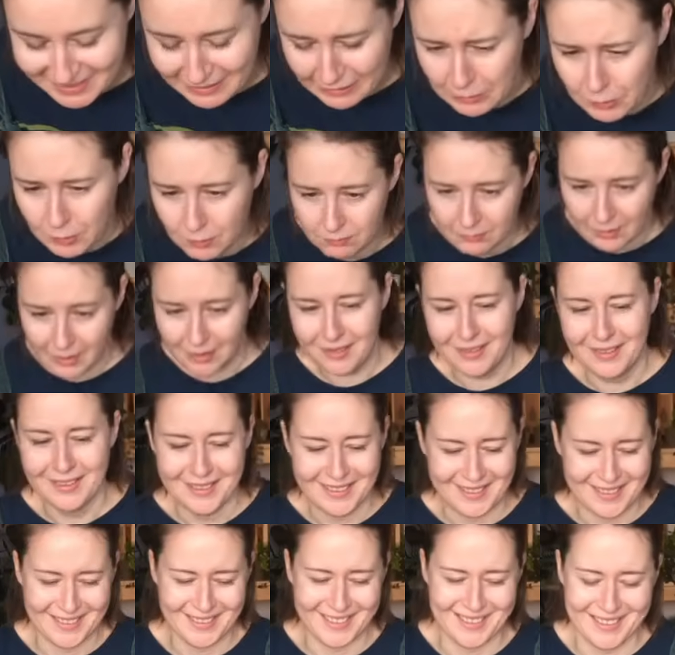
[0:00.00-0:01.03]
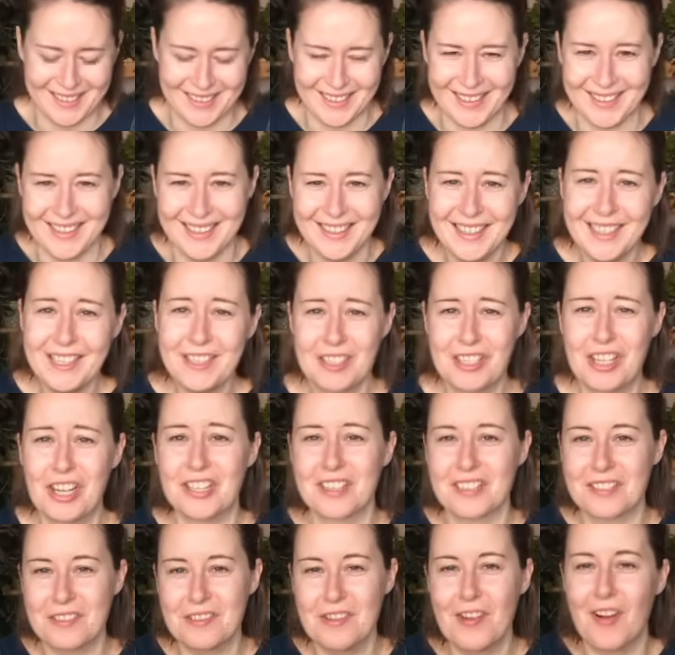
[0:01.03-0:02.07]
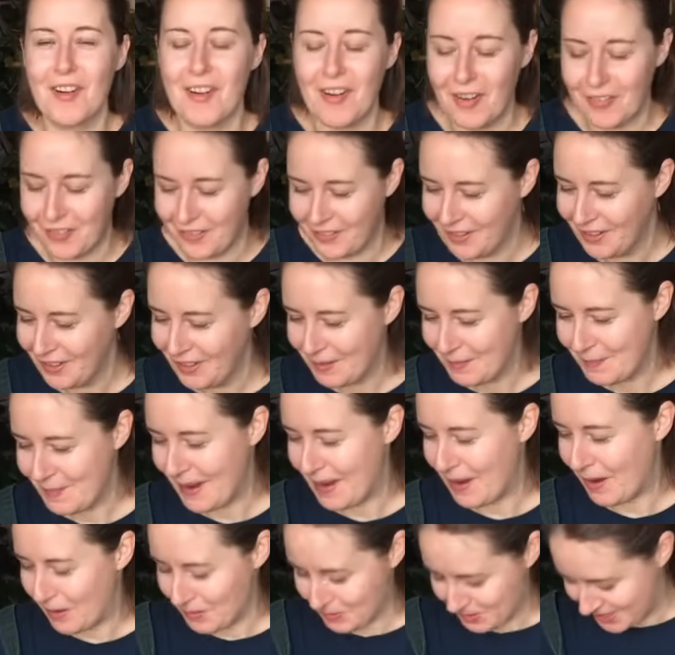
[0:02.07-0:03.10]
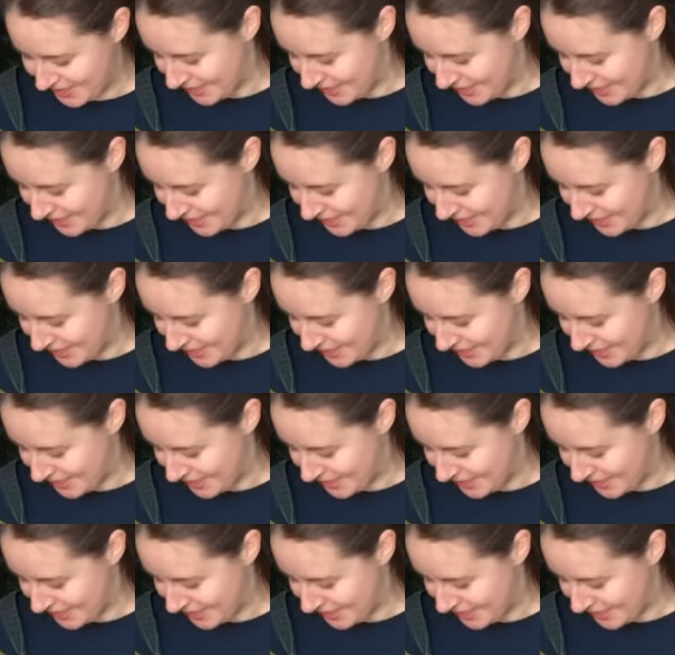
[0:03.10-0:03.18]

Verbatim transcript: Oh. Just knock off my whole